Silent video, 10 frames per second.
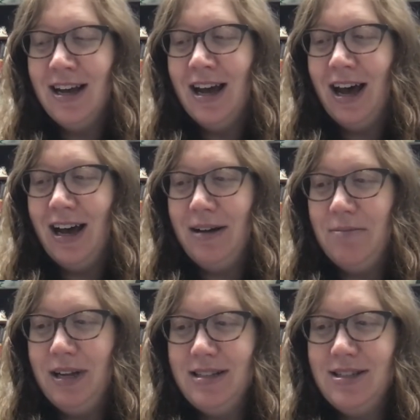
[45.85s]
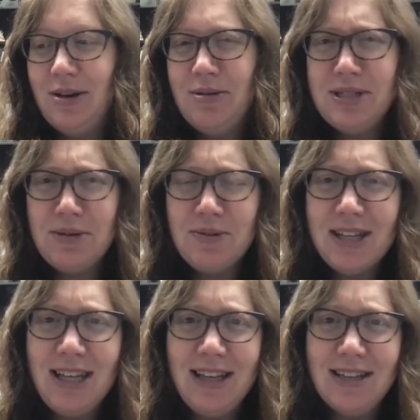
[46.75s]
And so it was a
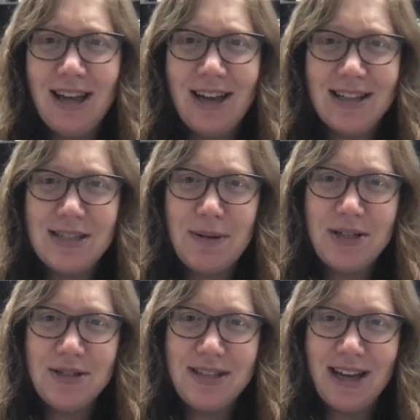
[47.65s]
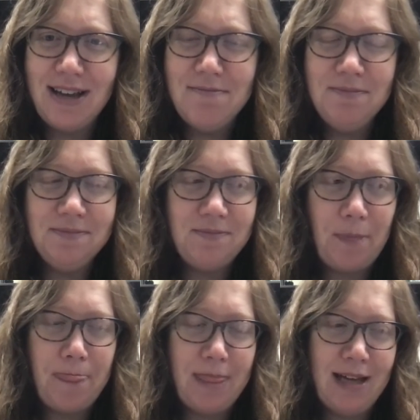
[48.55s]
really special time.
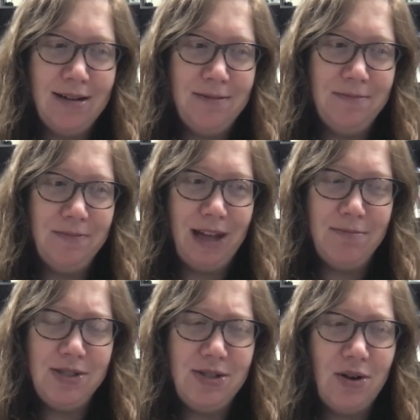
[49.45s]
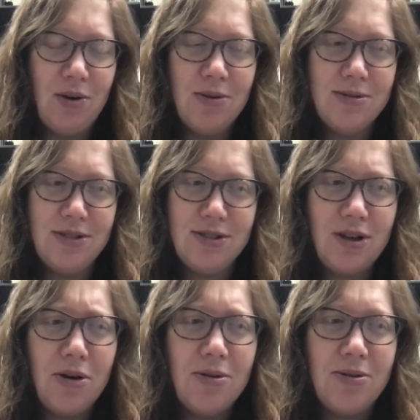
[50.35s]
I'm
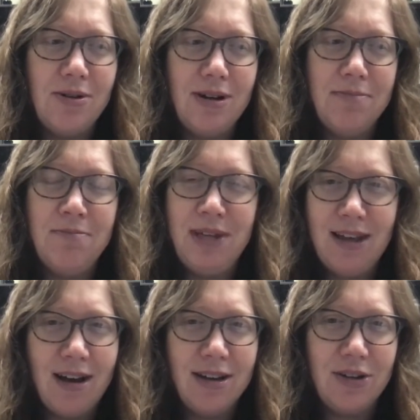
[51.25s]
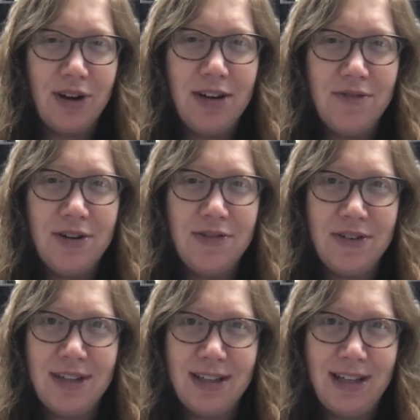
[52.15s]
so beyond grateful
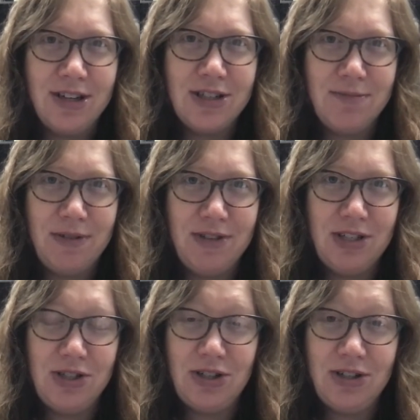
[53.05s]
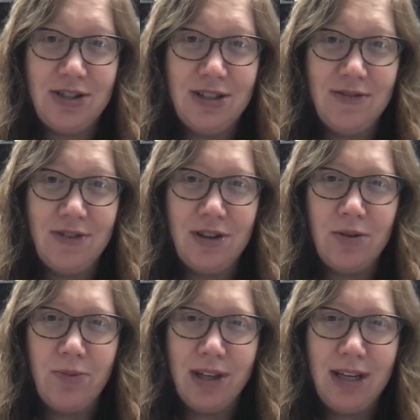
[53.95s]
for the leadership of this church and for their
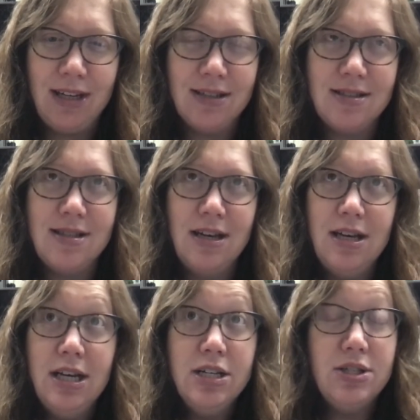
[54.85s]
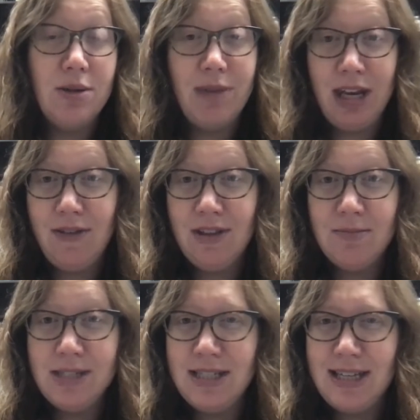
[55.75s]
willingness. So many of
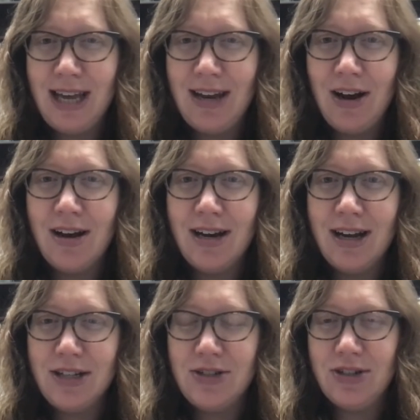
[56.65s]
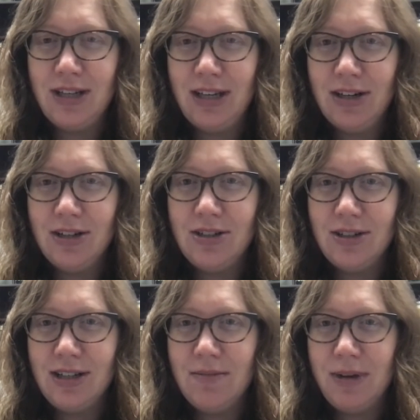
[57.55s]
them stayed on an extra year
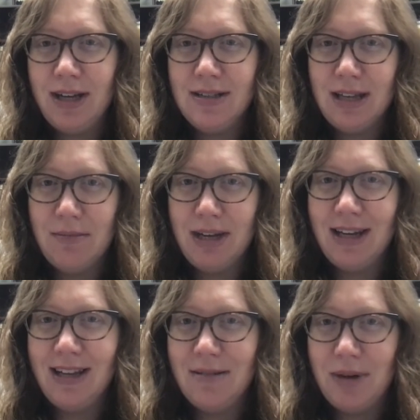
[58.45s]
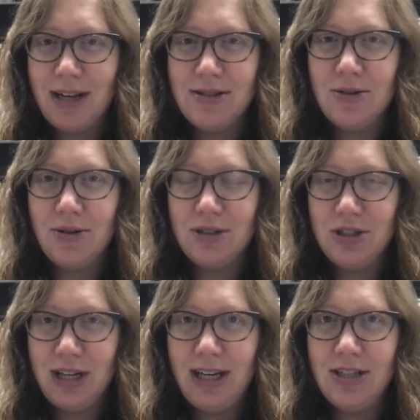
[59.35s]
during the pandemic and the pastoral
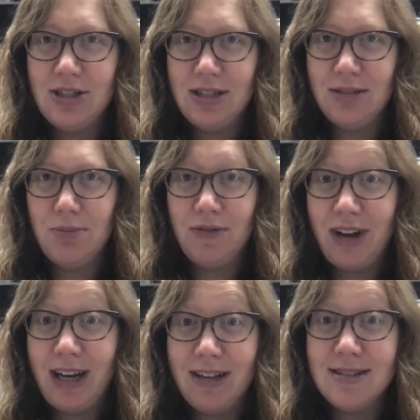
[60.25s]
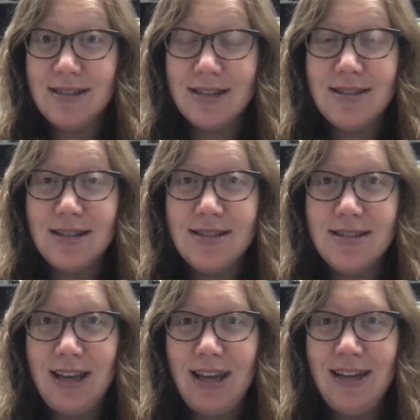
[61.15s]
change to provide
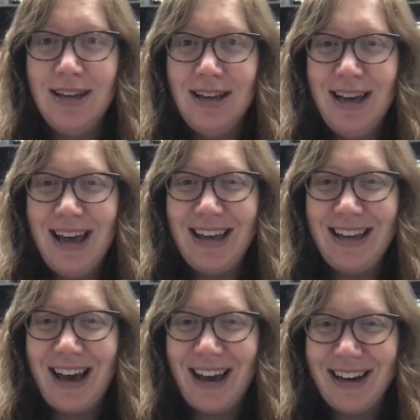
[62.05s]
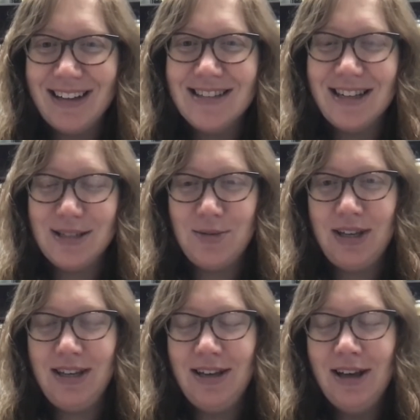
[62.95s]
consistency and guidance as we